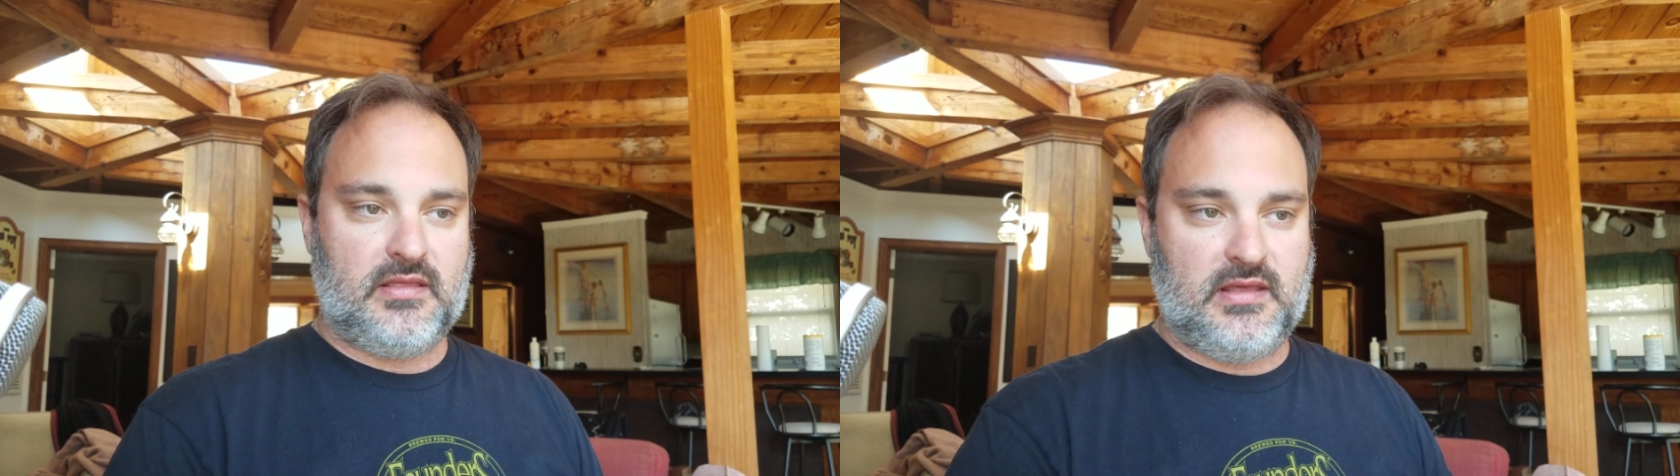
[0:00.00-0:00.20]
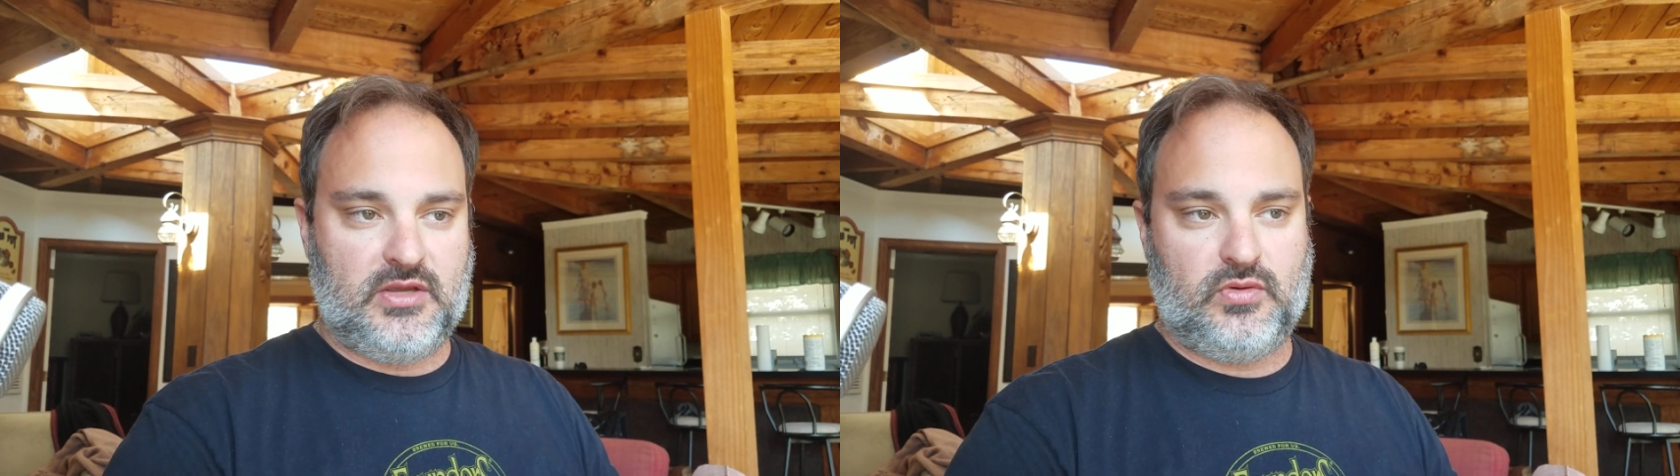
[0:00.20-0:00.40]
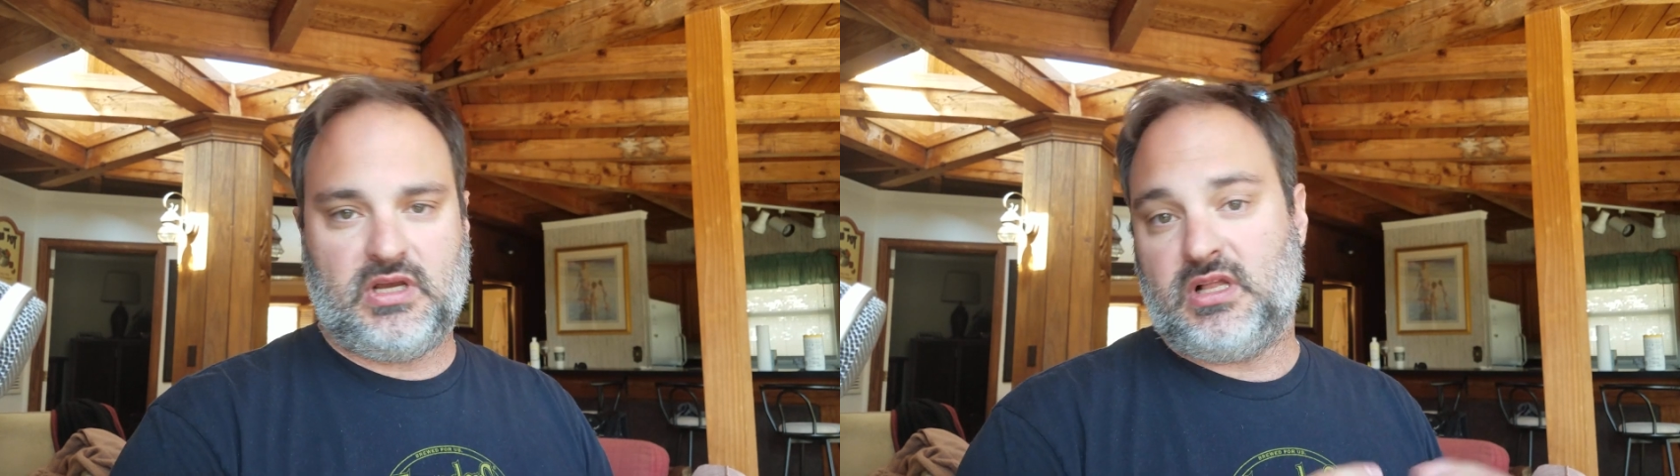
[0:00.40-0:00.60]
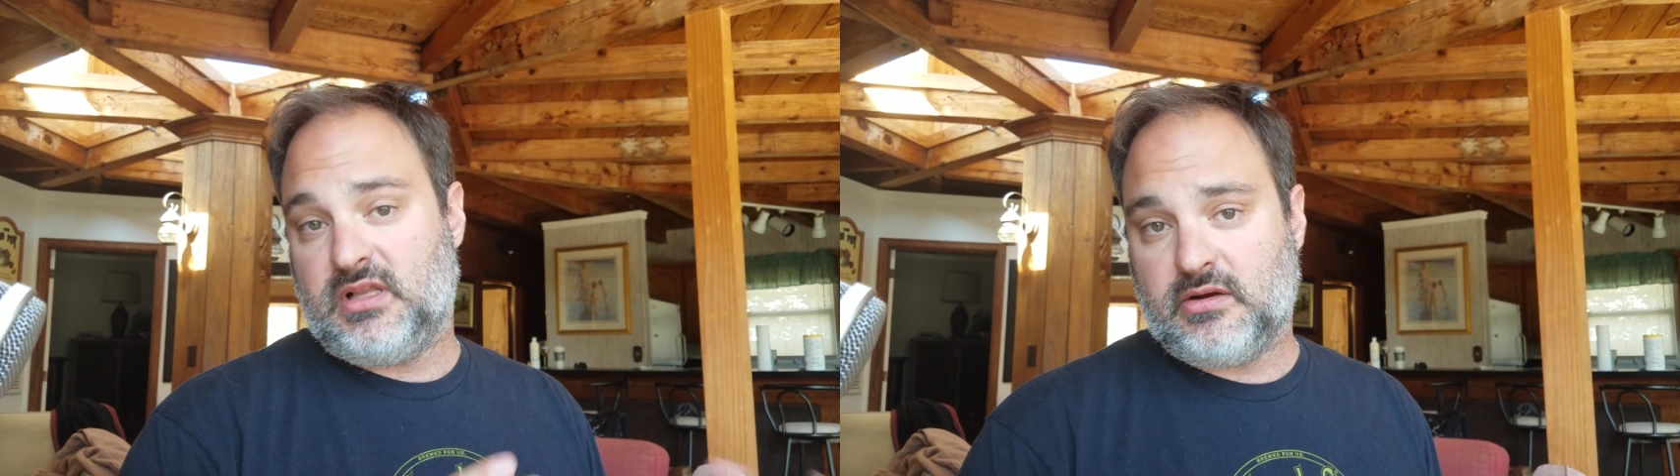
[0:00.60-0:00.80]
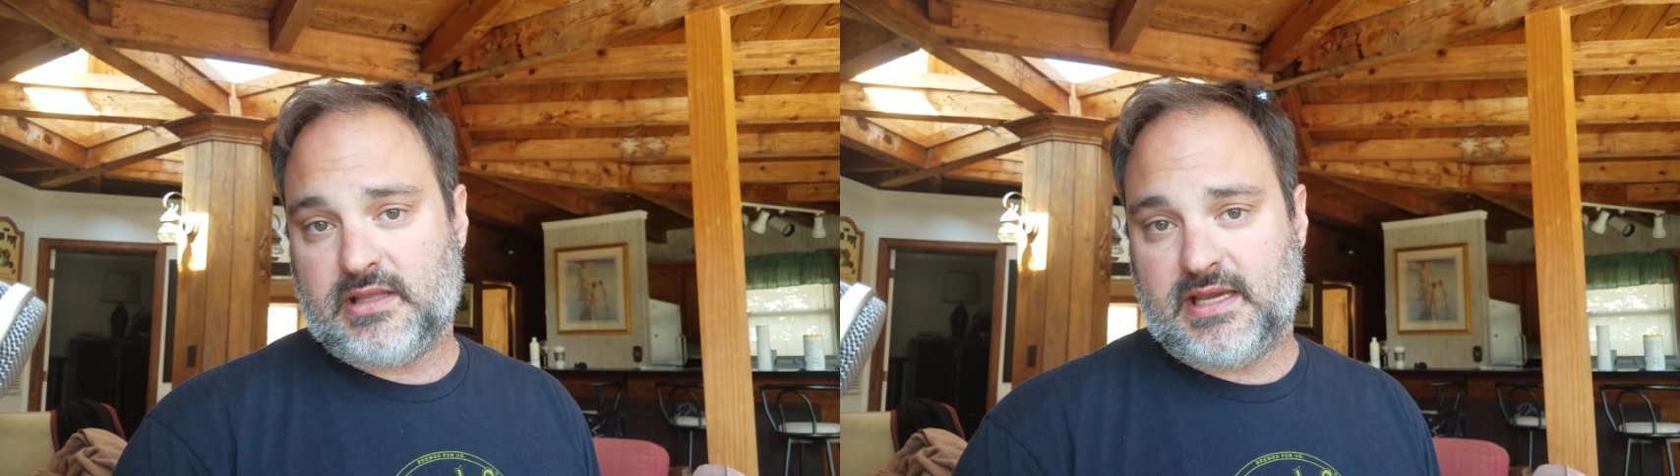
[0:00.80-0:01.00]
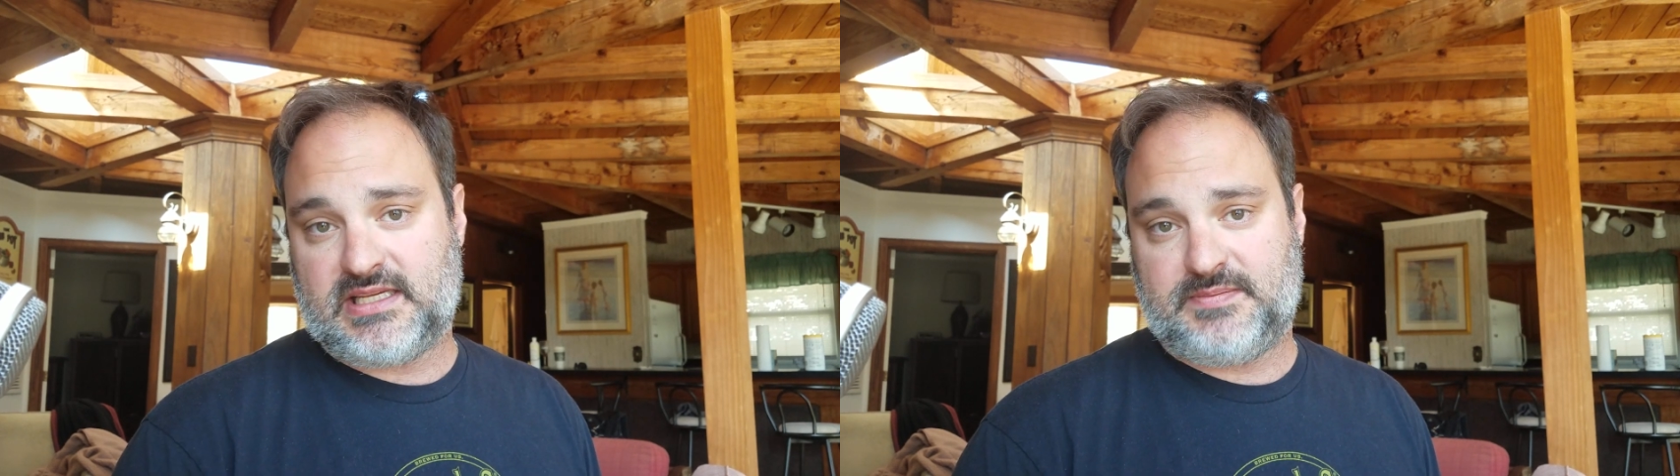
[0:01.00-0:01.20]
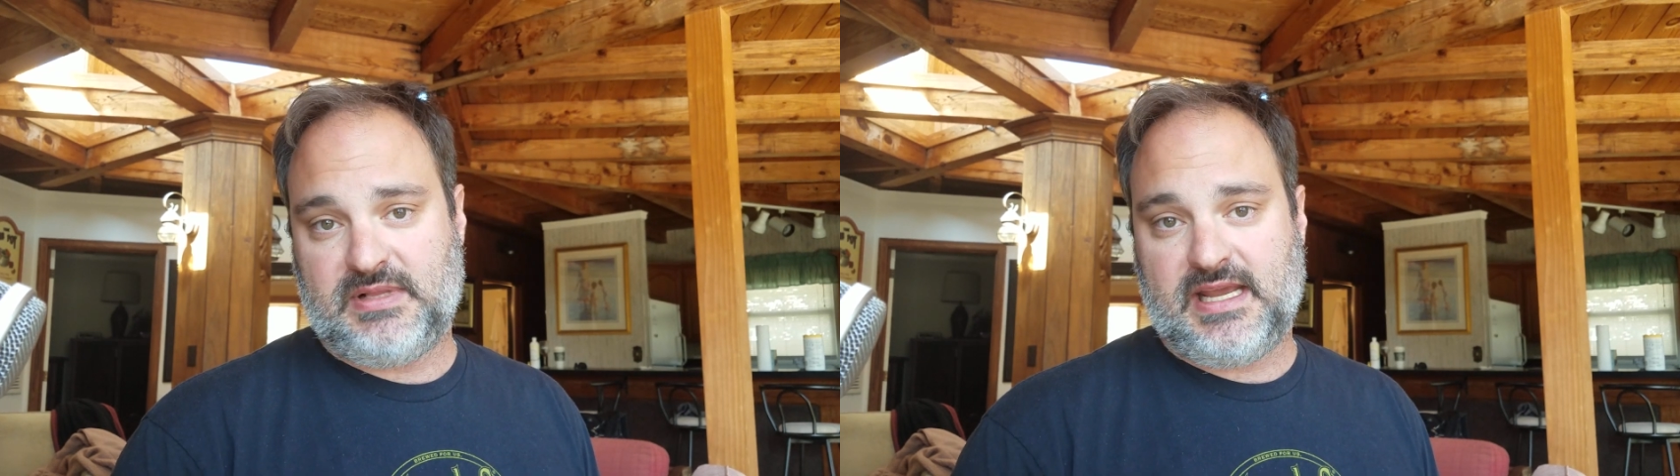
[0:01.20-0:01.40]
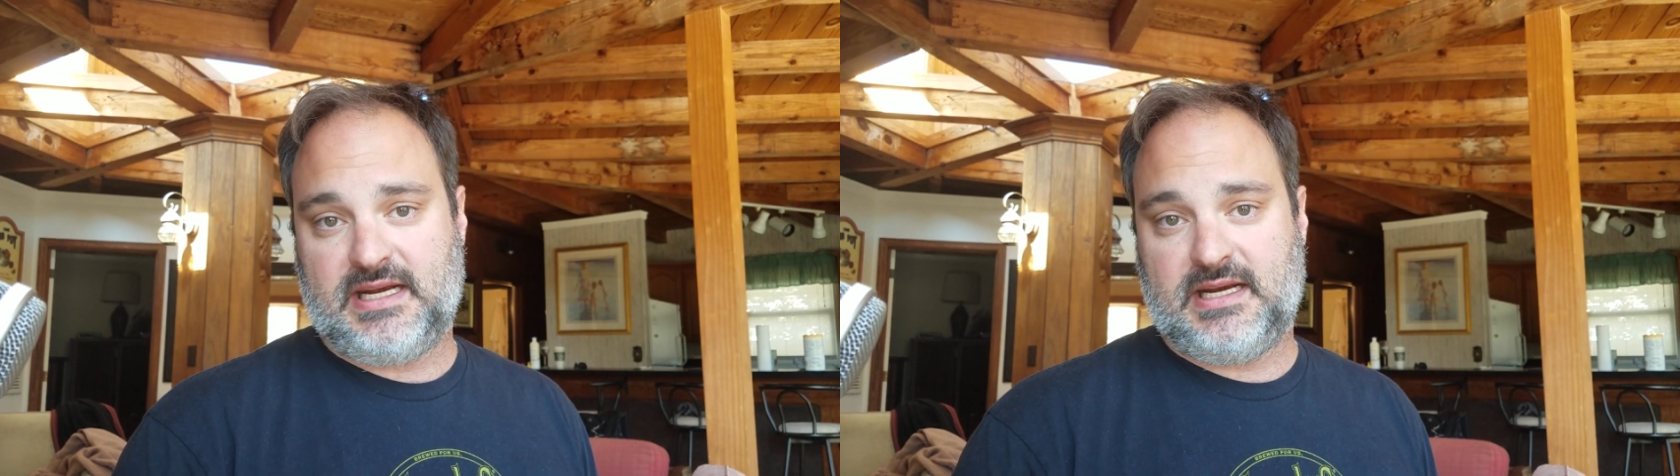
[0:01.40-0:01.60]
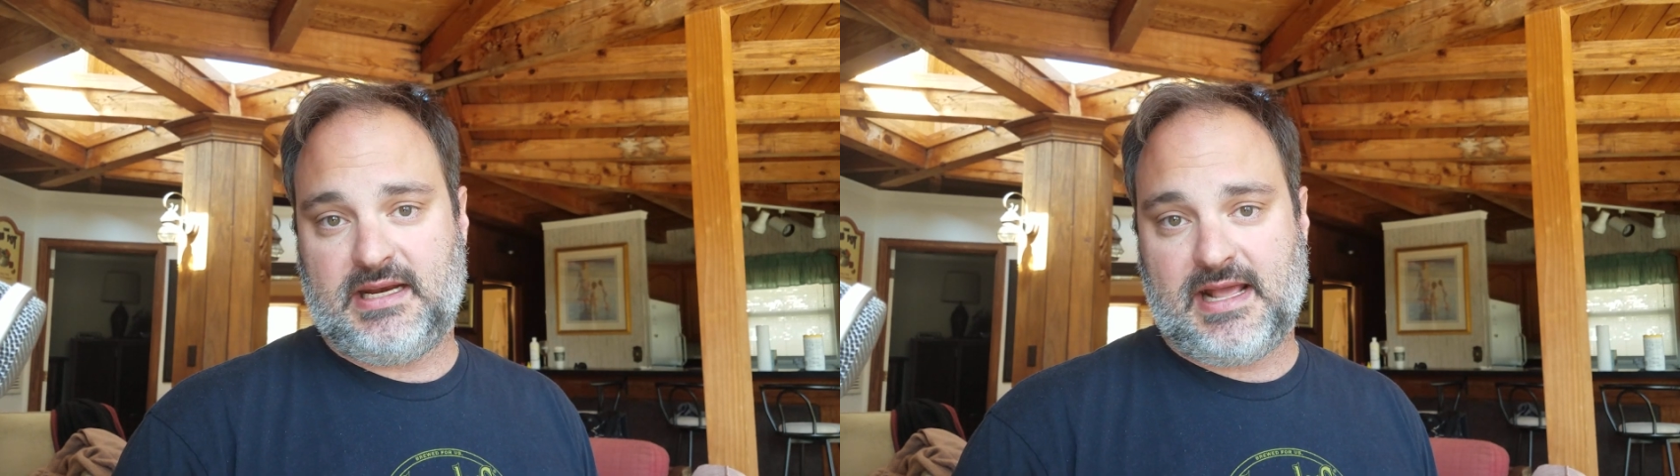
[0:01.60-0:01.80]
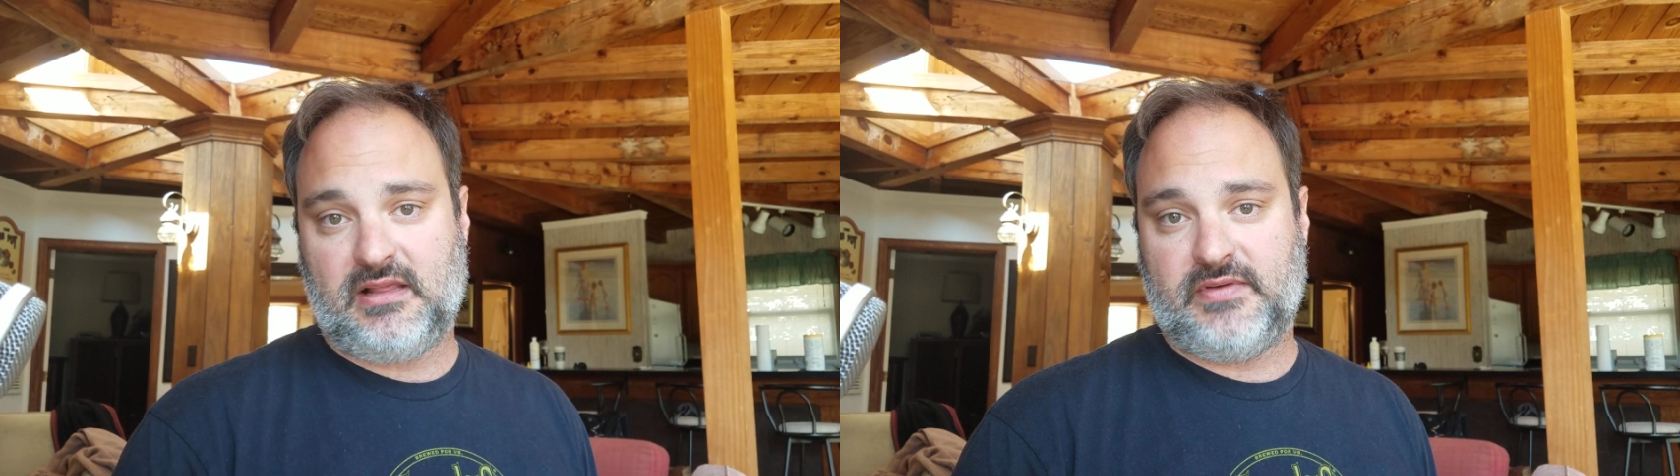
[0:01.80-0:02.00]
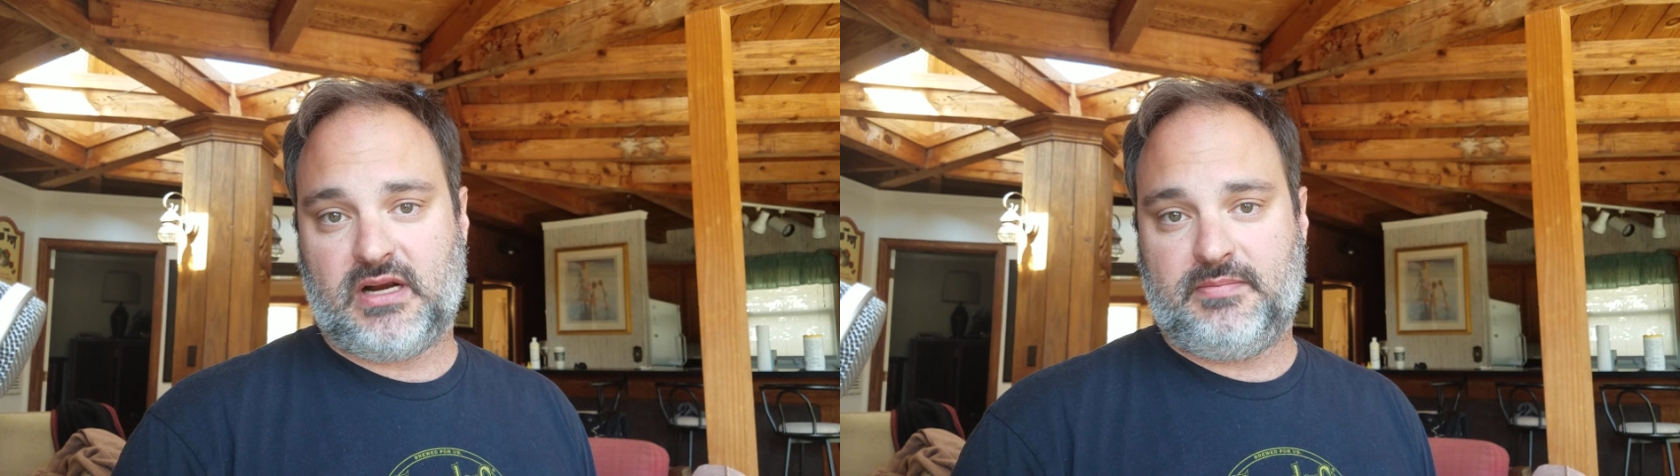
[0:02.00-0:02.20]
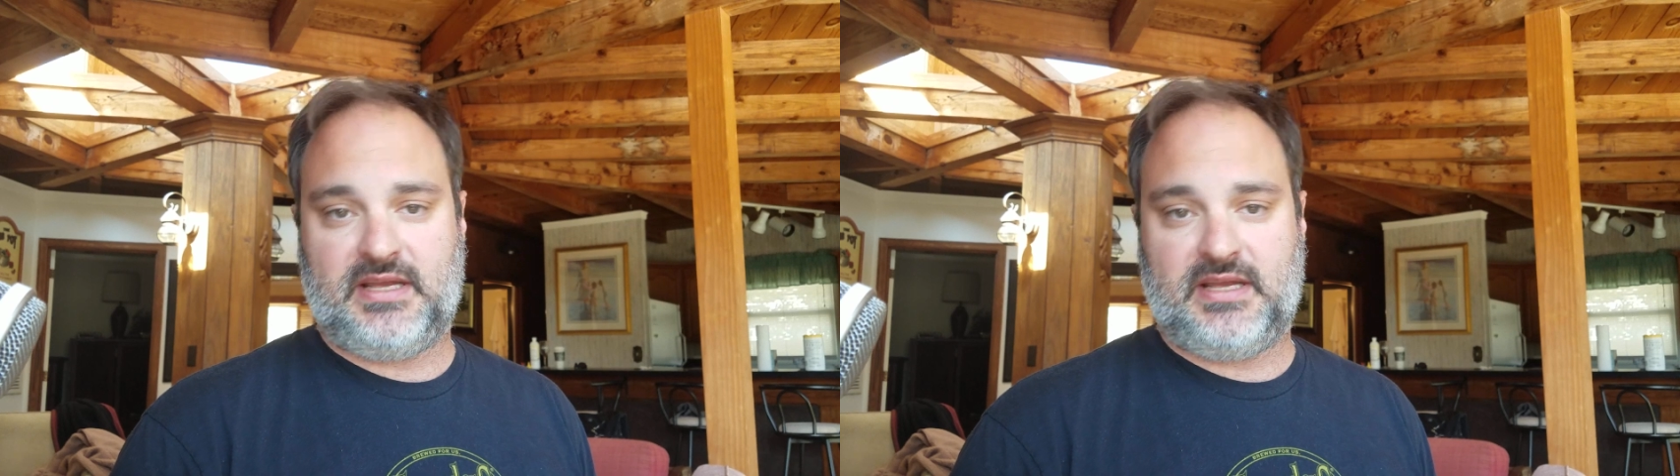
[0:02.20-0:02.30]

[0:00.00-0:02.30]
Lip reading: that you can clearly explain in an elevator